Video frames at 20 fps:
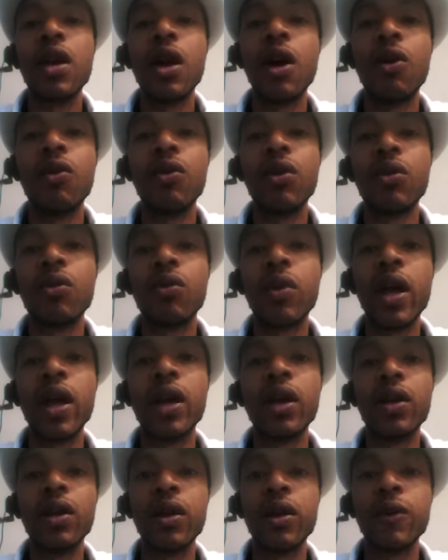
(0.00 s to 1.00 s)
on the
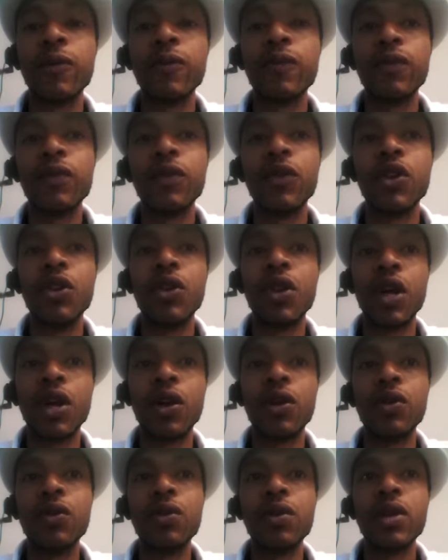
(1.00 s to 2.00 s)
regular, you
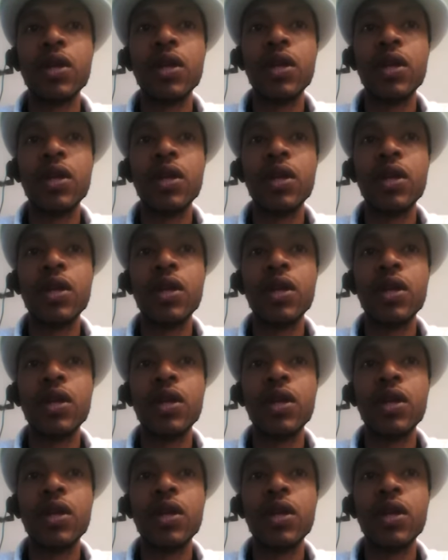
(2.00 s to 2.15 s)
know.